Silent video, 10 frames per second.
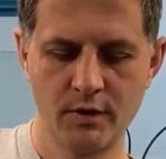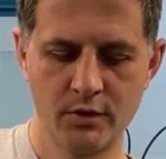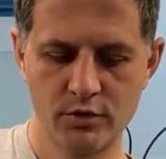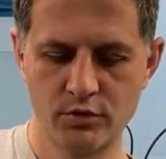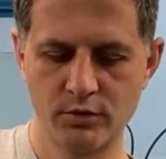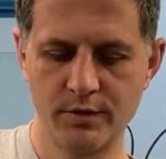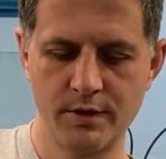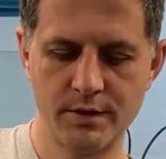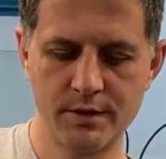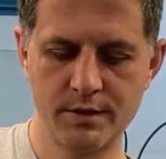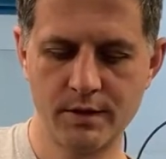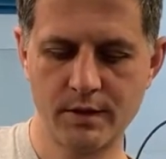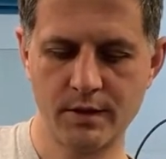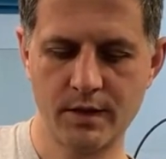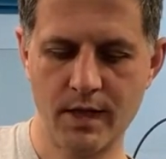So there's
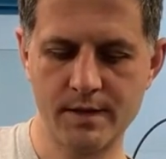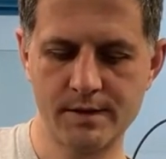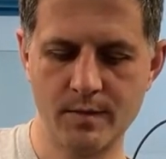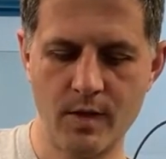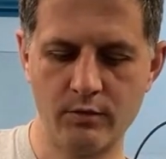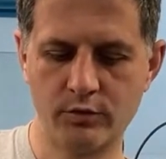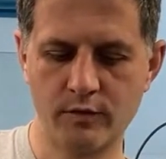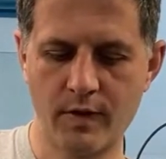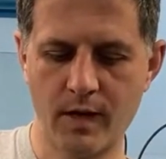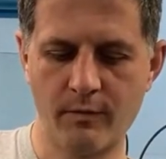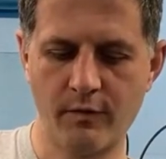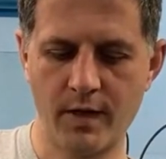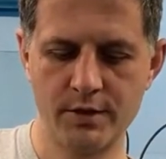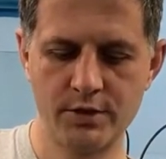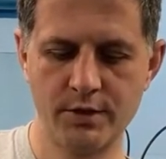the highest amount of hub
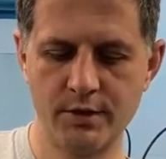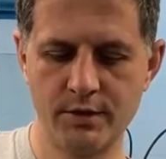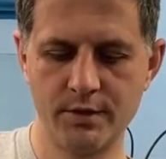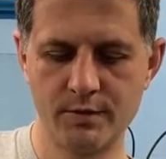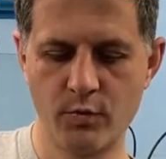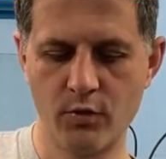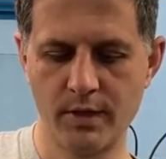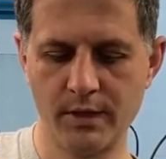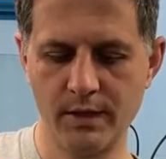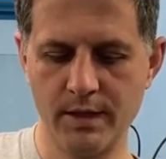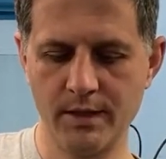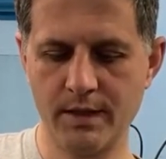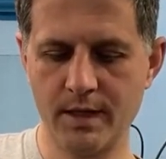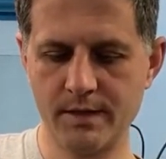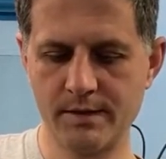flange that the spoke can lean
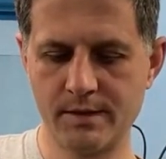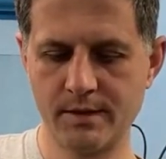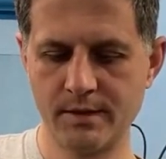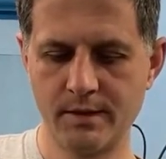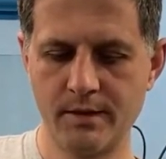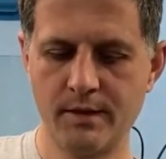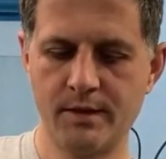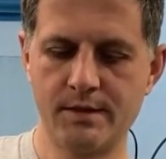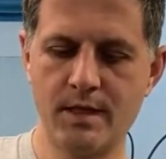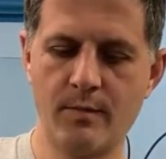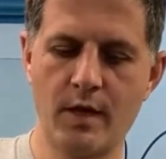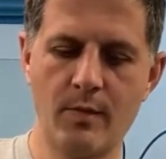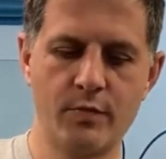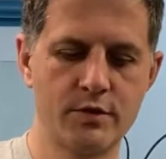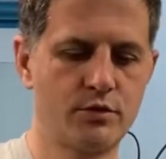against. Same
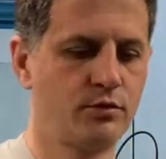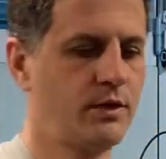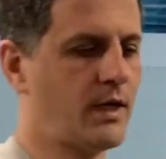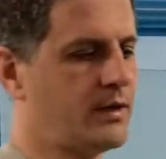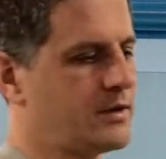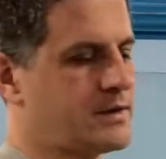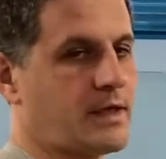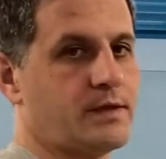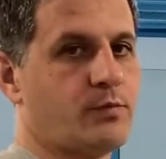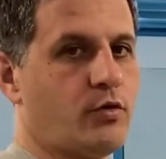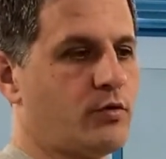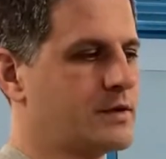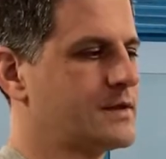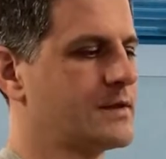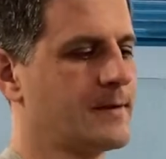happens to the other side
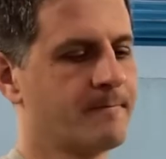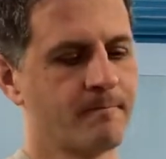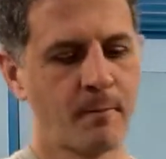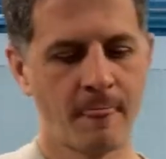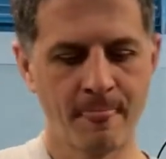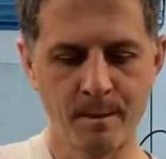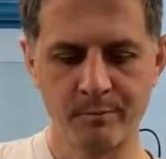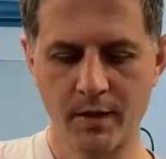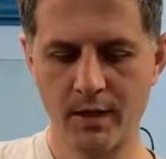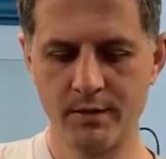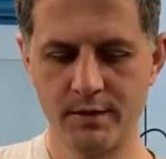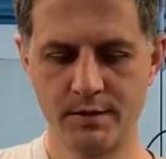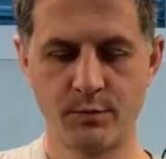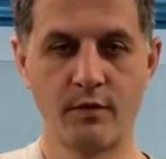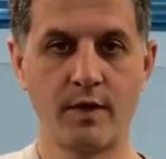spokes. And this
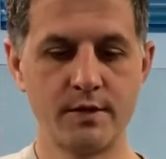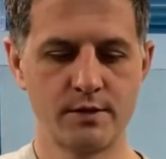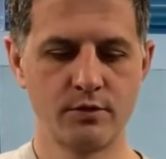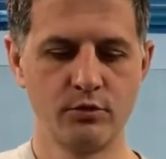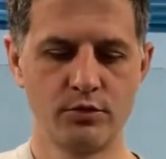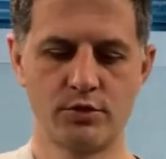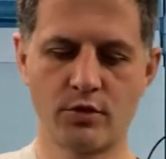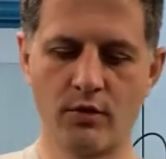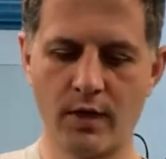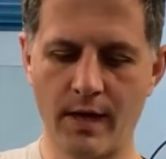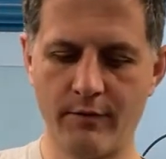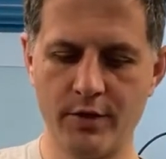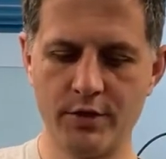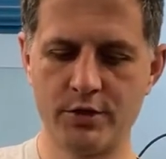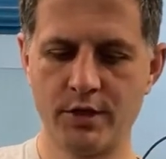provides good strong
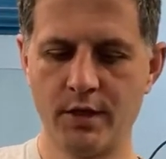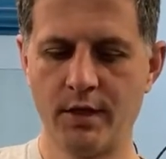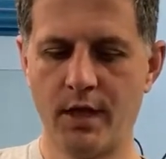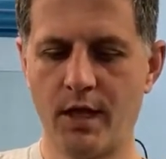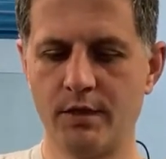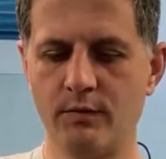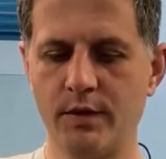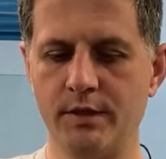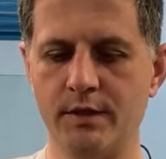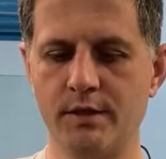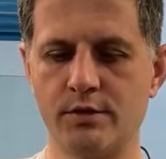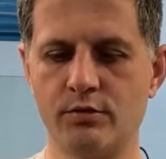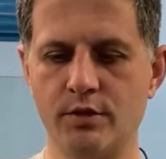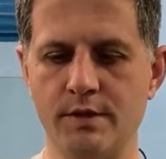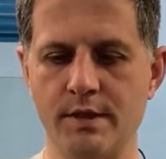leverage, and when it needs to
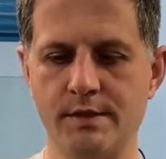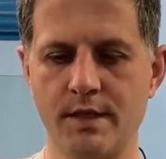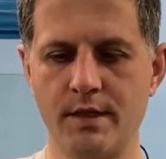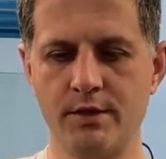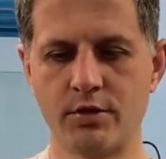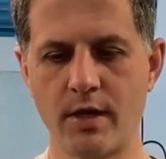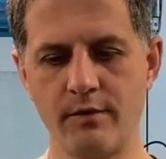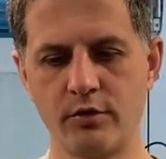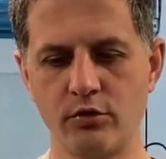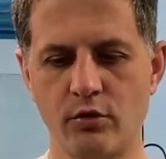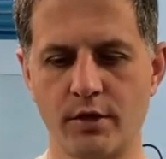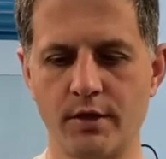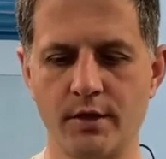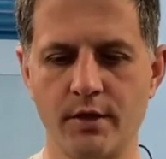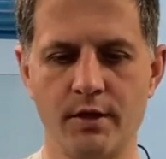resist any driving torque,